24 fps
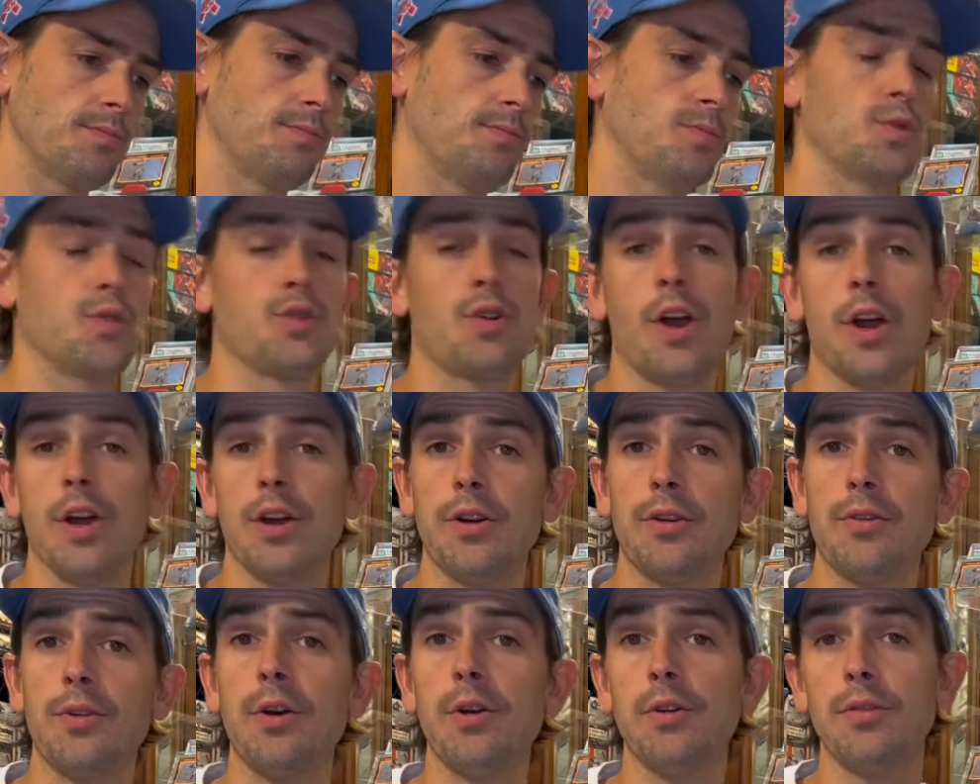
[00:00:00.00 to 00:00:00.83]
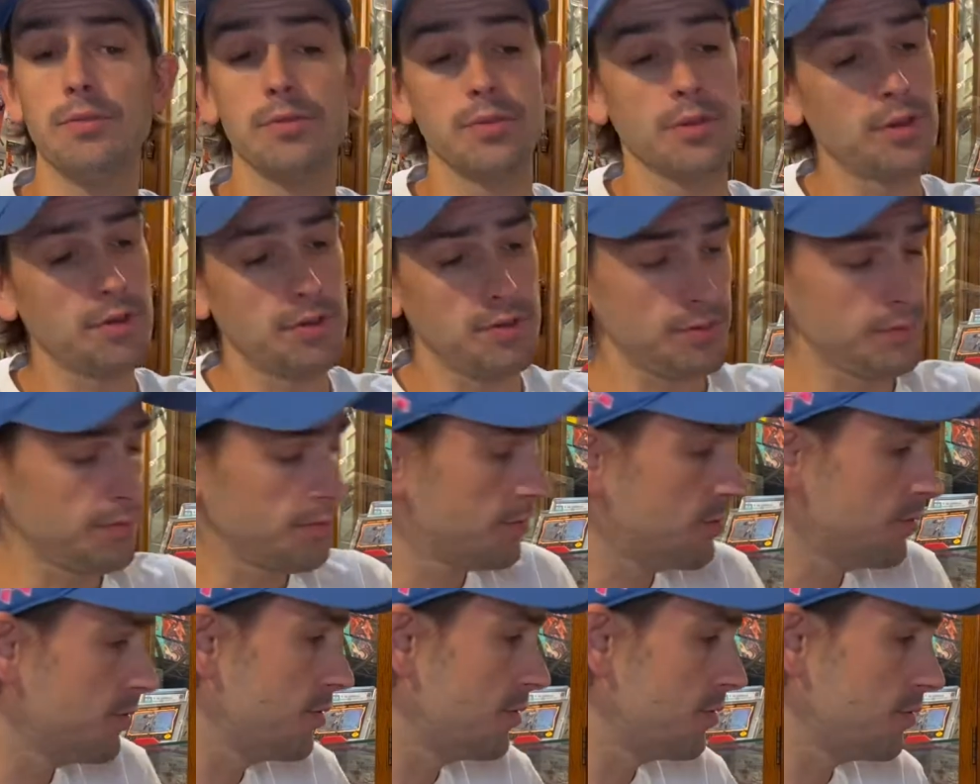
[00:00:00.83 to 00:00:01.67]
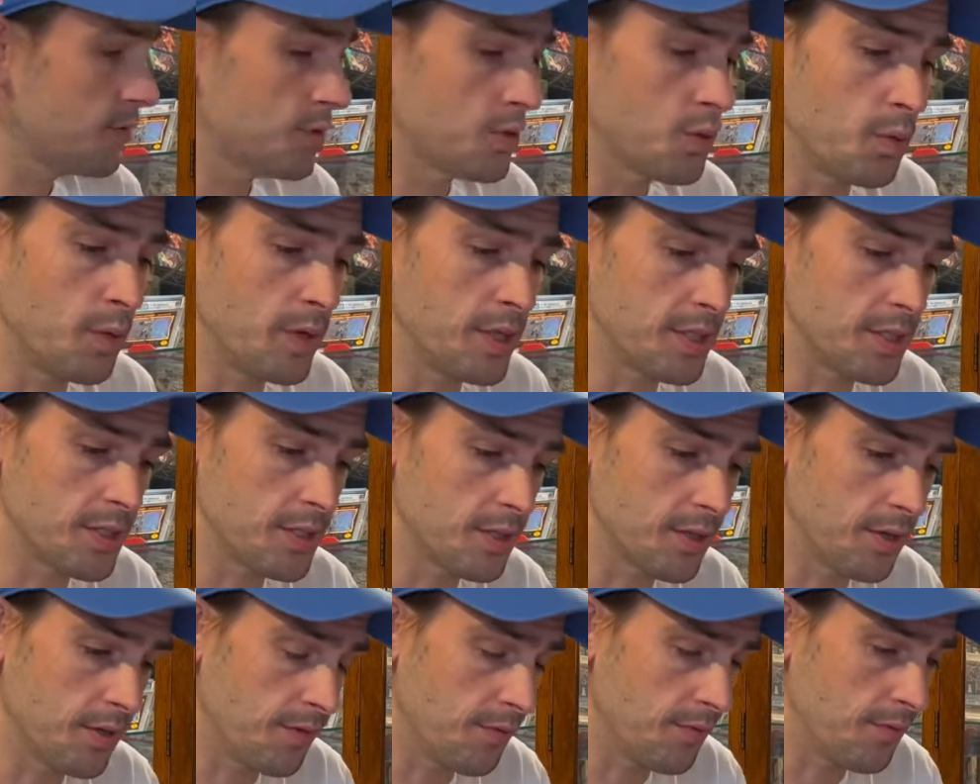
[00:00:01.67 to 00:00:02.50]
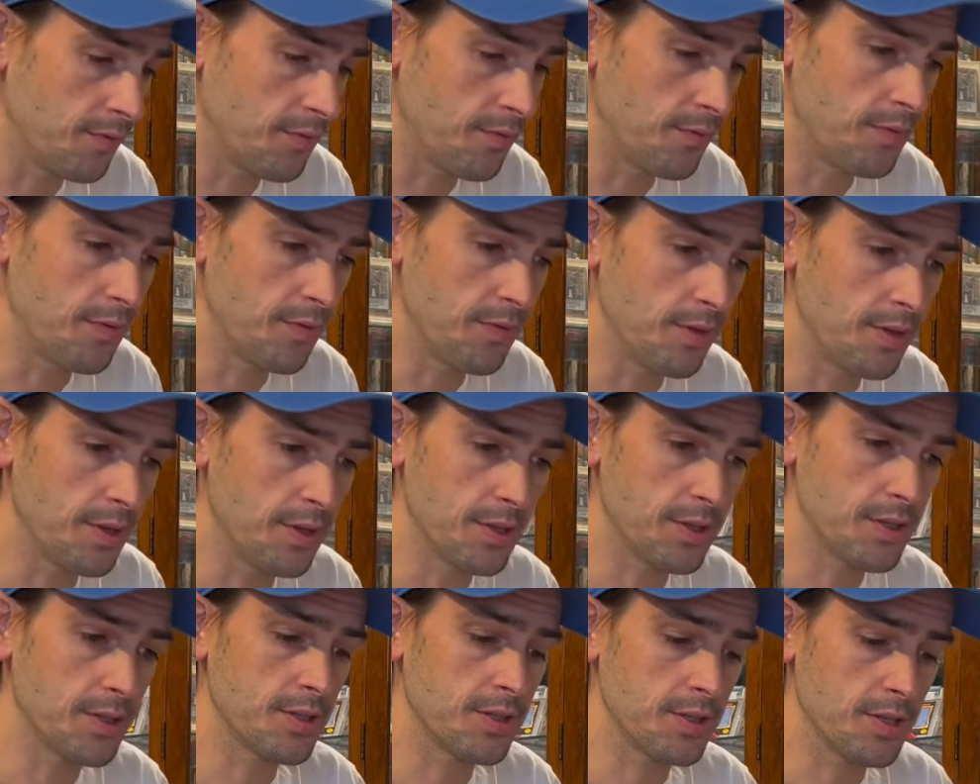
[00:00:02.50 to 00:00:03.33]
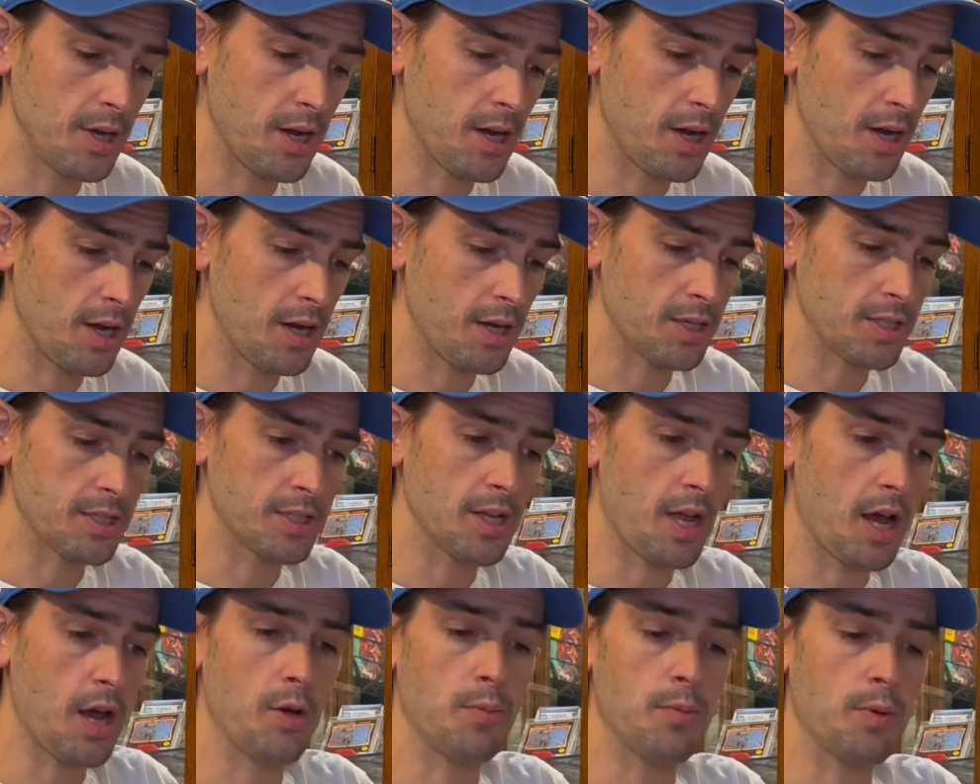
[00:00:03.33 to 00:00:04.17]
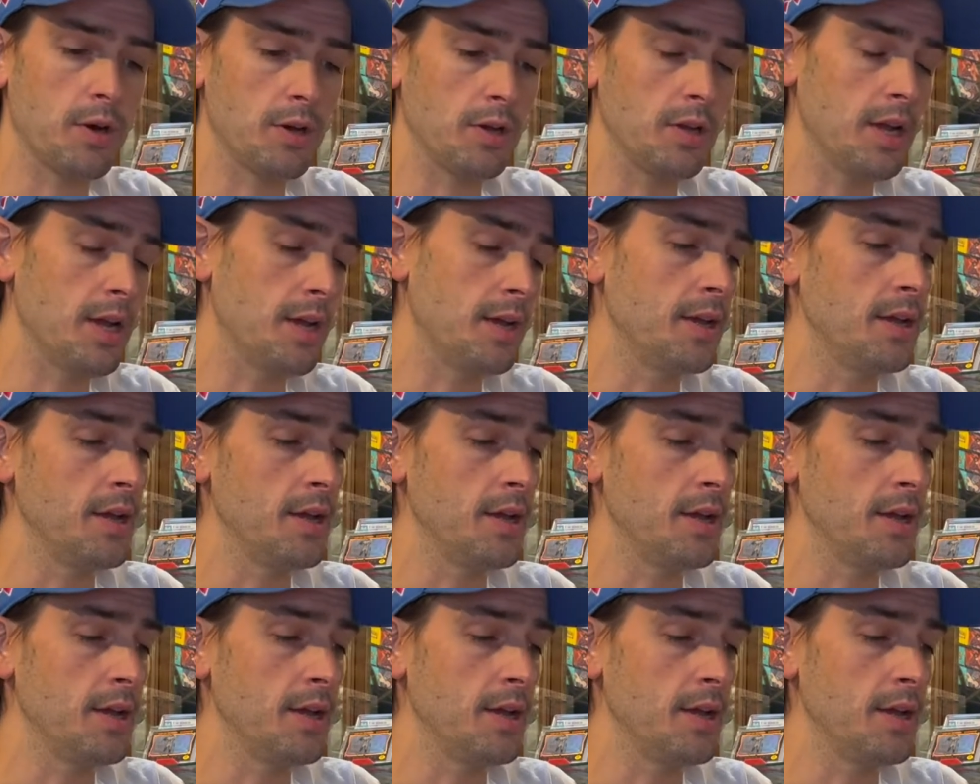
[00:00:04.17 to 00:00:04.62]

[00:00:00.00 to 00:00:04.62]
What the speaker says: try your own little twist of this style parlay.